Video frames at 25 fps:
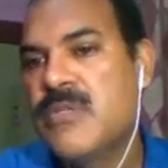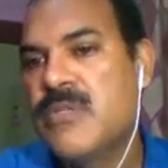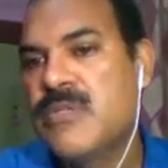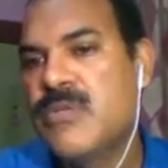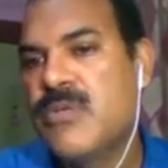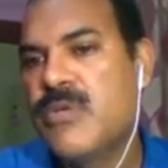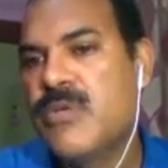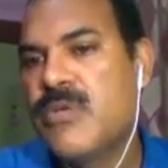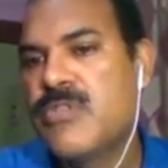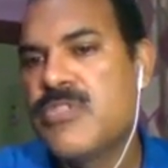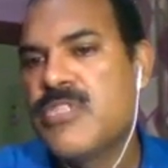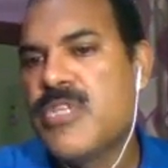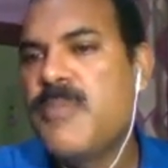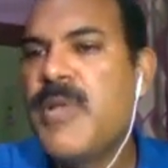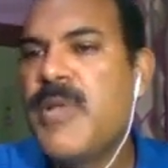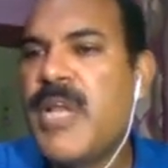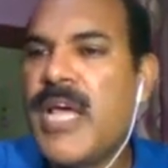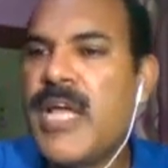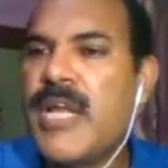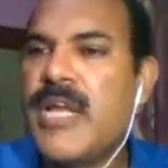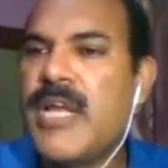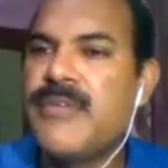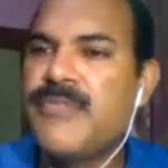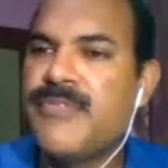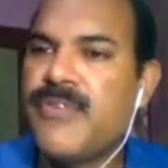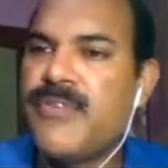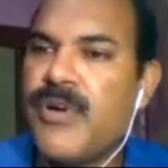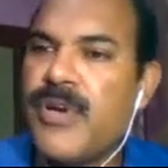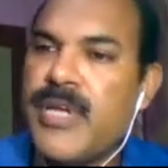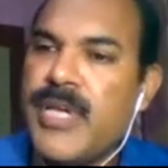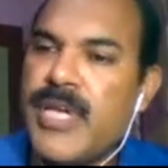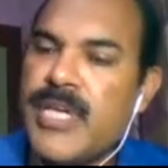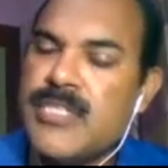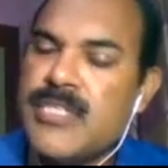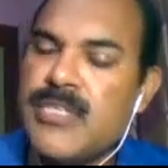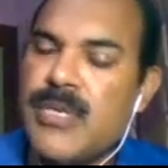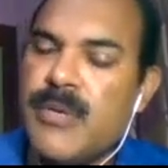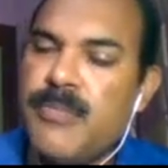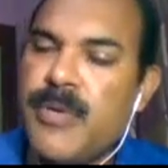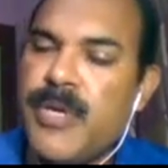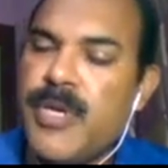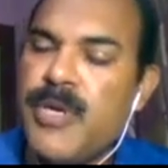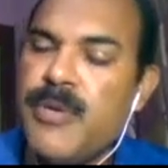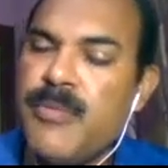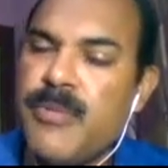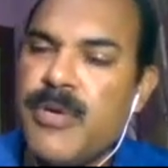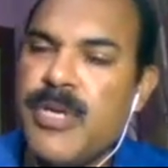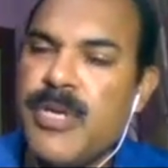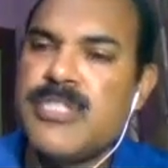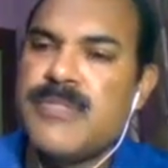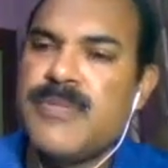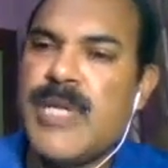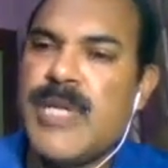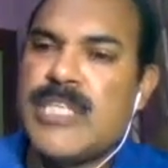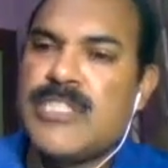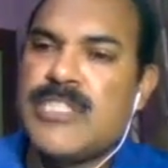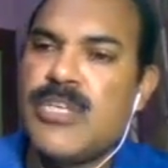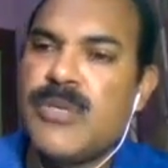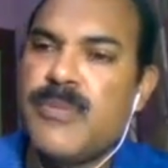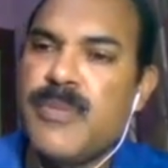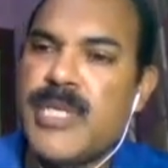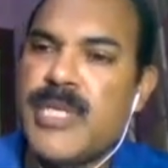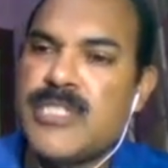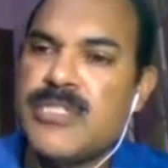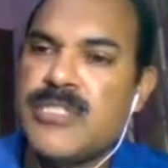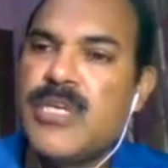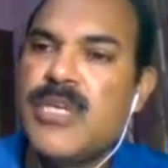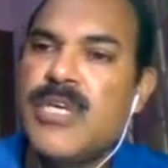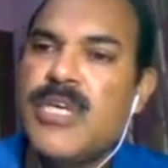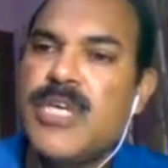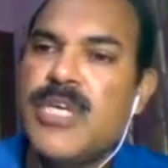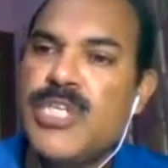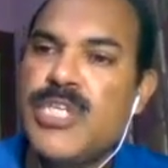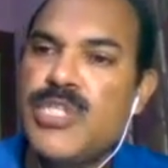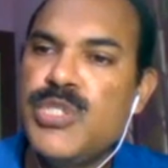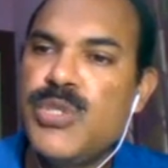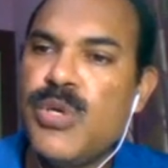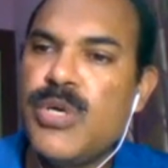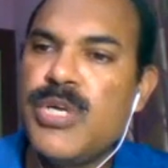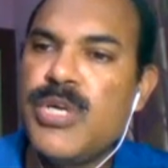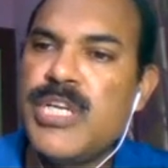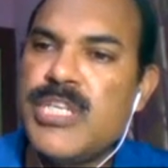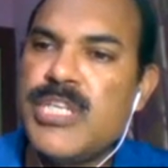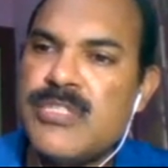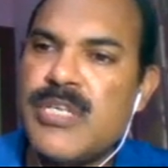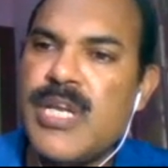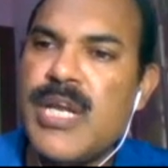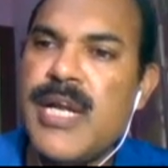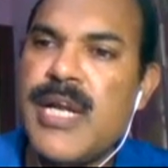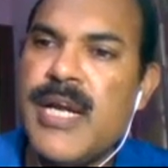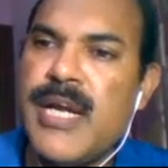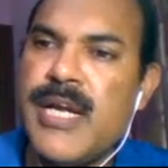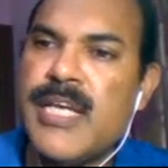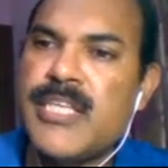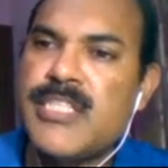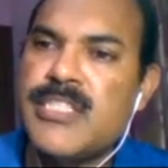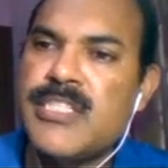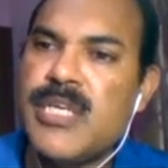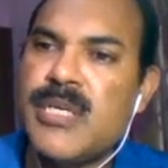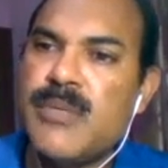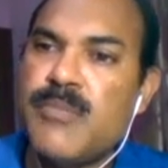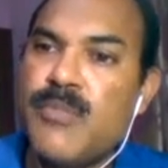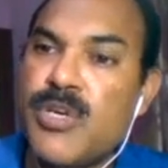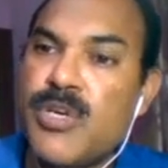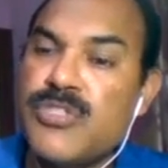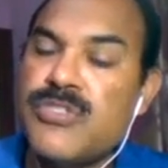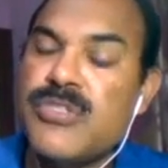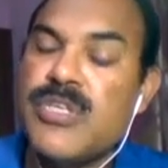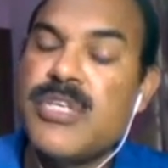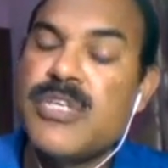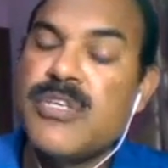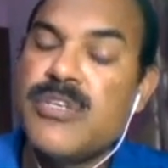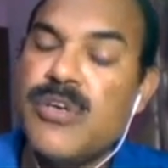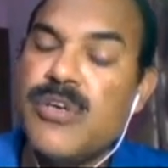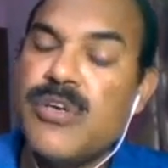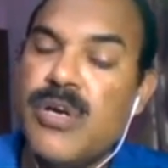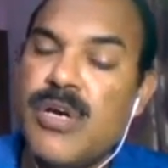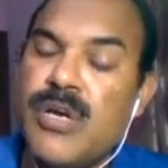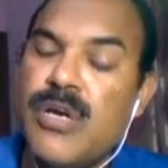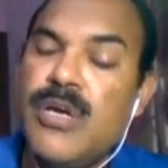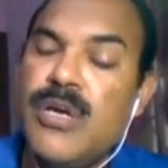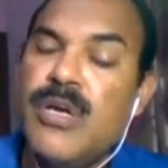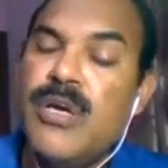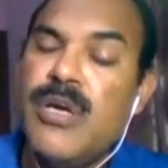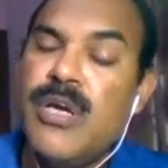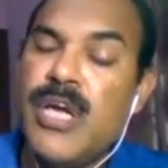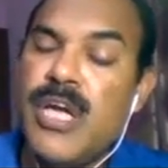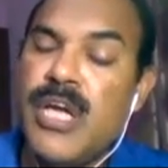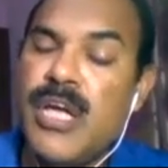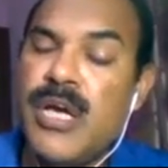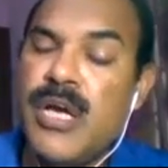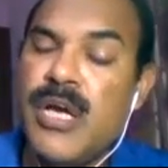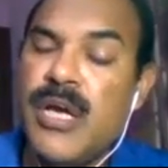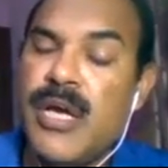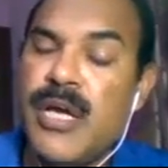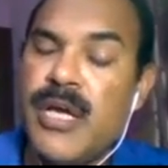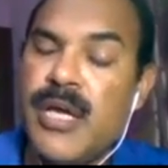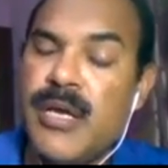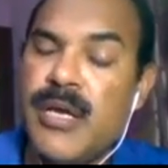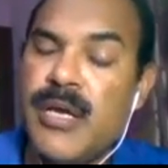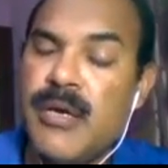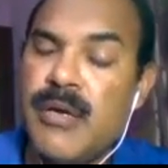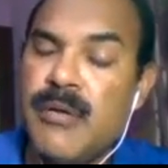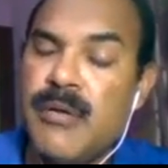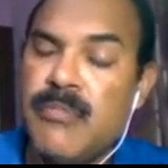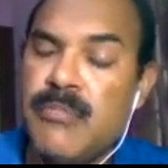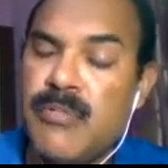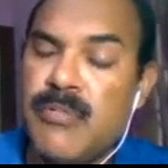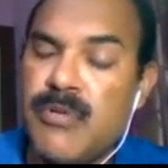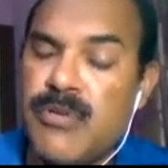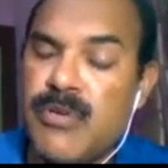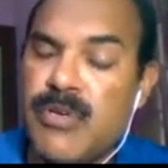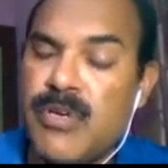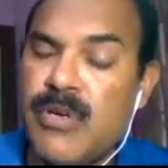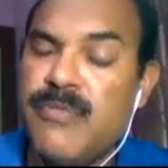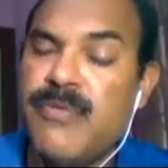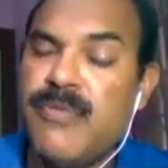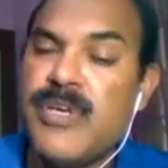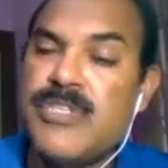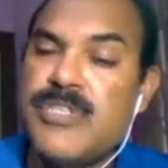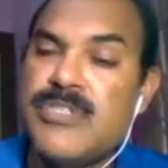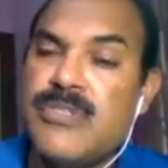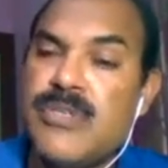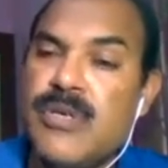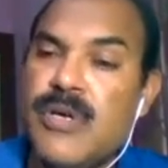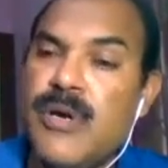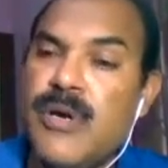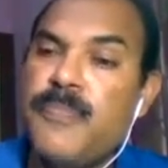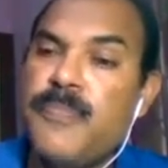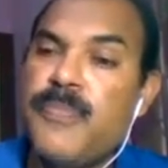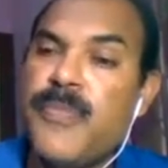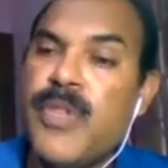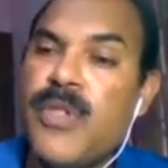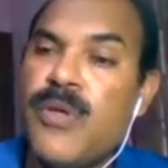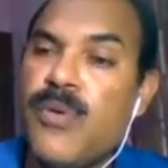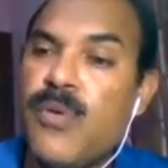So similarly, for case of humerus fracture brace, your distal end extent most in, uh, uh, covers the